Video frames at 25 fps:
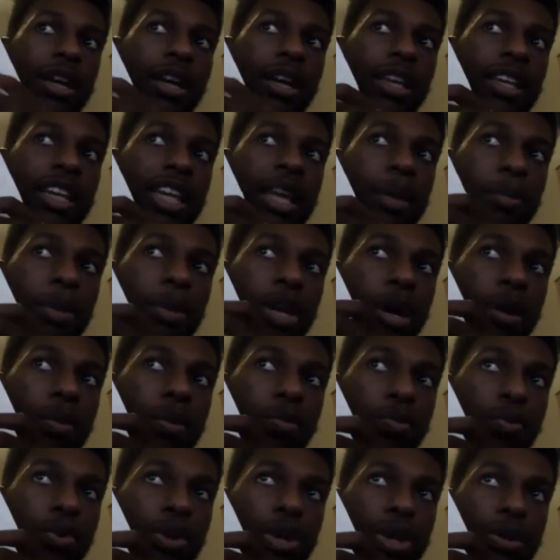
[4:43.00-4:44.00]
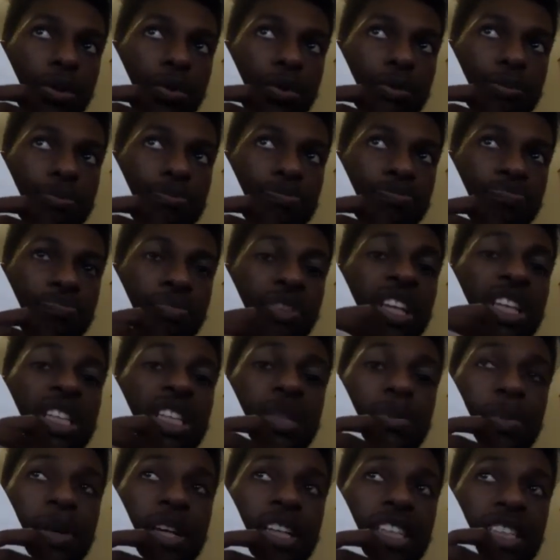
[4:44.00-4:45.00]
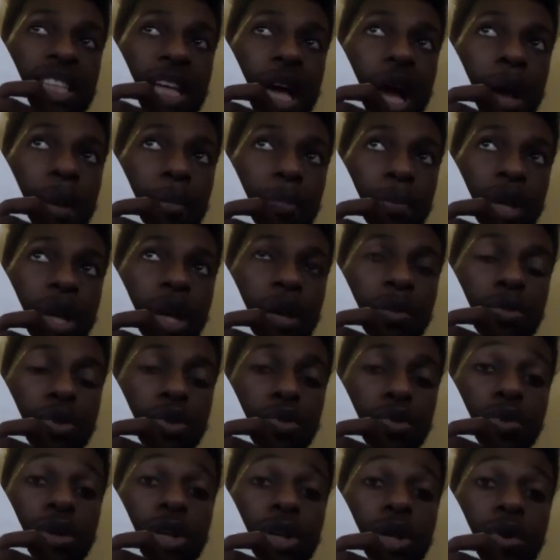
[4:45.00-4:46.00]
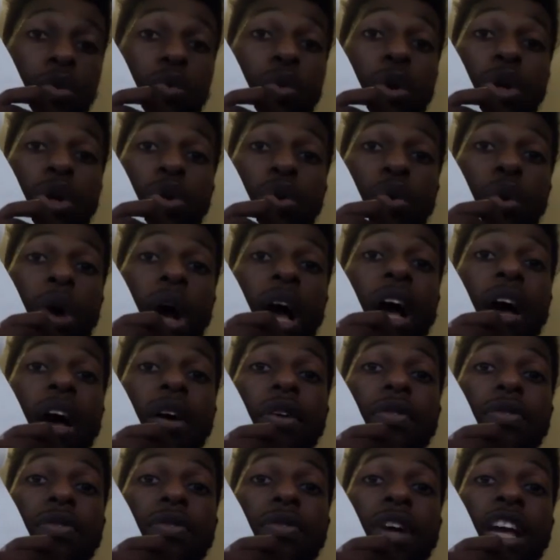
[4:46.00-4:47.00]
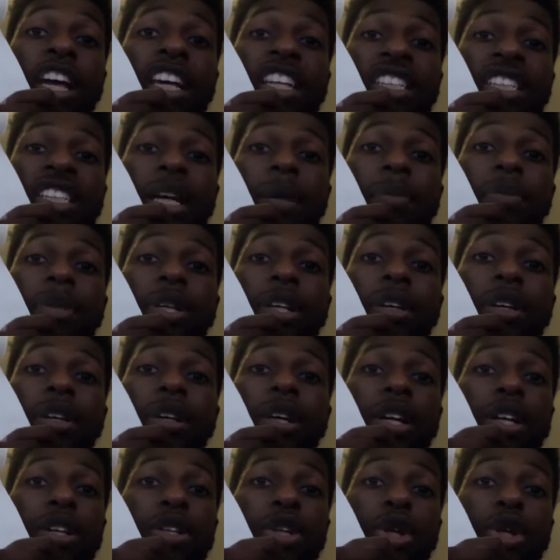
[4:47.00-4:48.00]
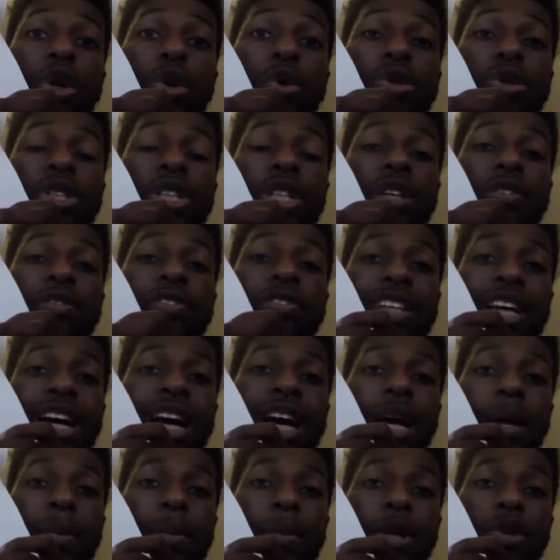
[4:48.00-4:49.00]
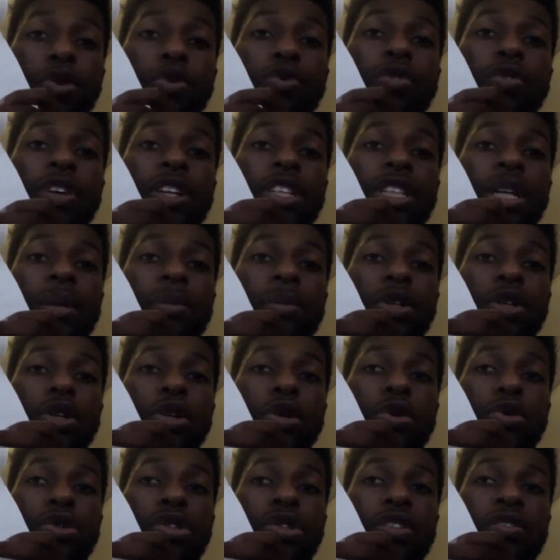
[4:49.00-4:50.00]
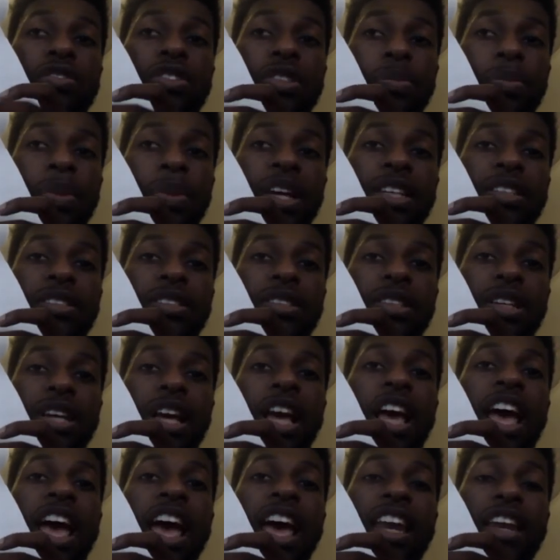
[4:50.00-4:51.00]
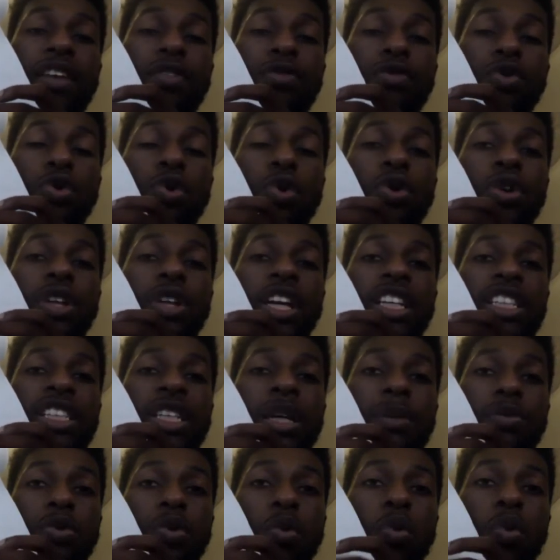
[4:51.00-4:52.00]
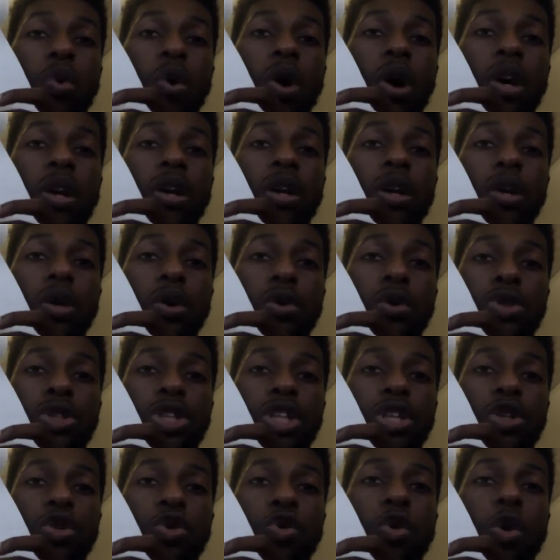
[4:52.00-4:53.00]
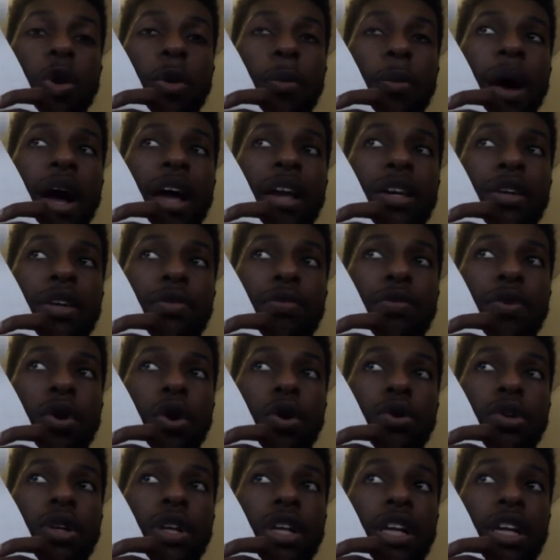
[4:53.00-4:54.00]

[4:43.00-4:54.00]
they become real. Space-time becomes real when you have accepted the notion of time and you've accepted the notion of space. And if you only accept one notion, you are by default